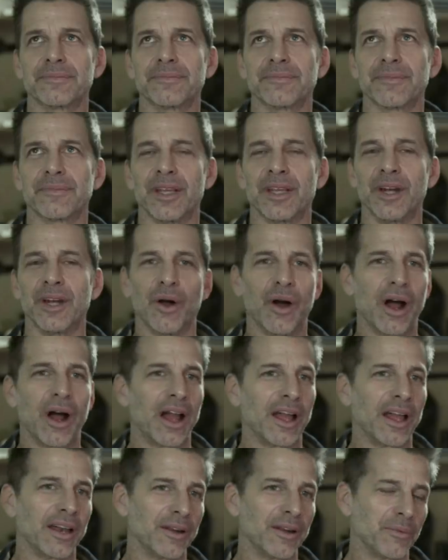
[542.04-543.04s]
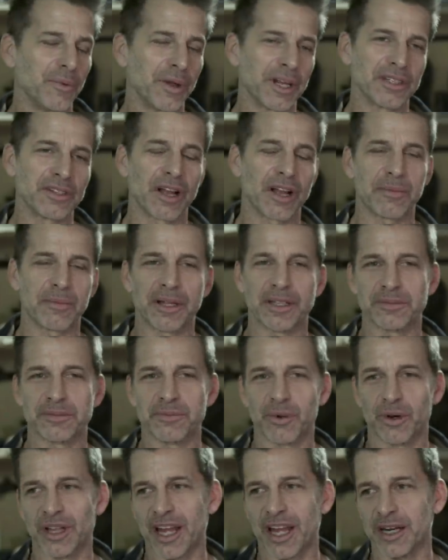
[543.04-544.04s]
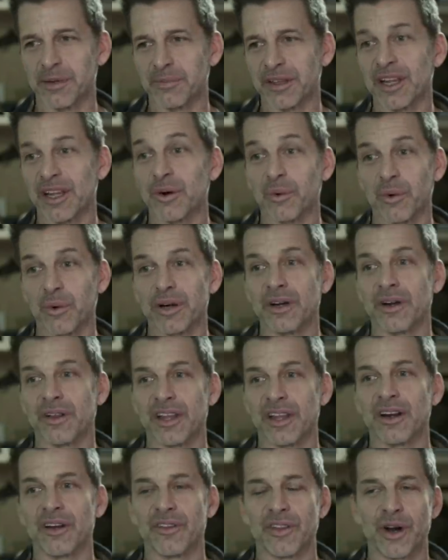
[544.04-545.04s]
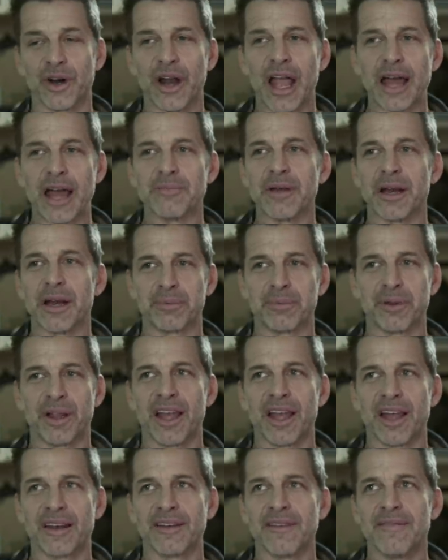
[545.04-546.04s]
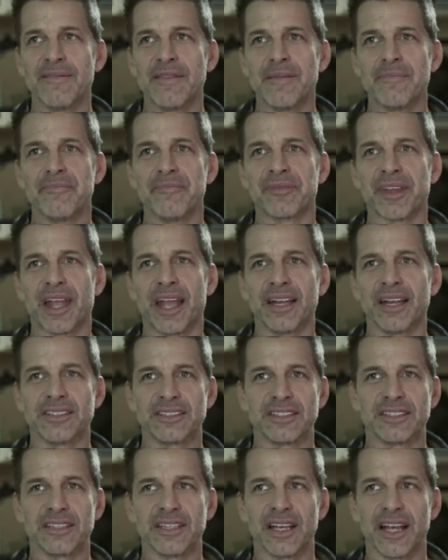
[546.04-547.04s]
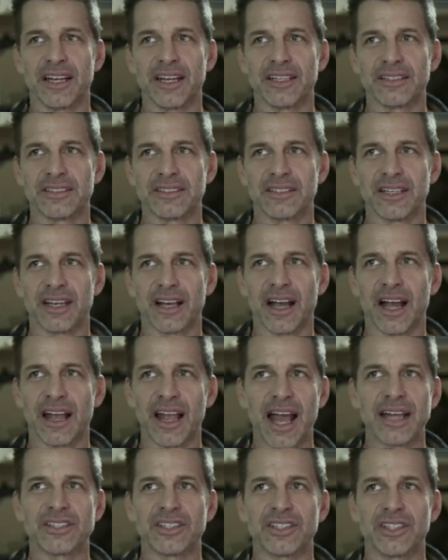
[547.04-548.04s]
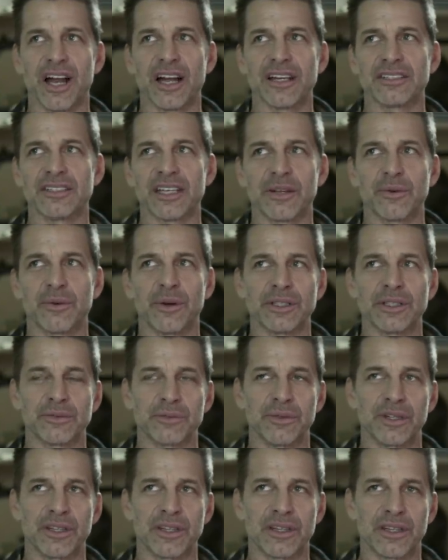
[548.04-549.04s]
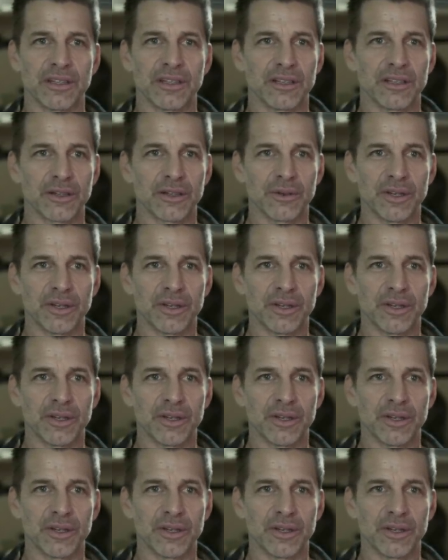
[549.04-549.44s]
You know, and we can talk about this more later, but there had been a plan, and I had shot a sequence with Green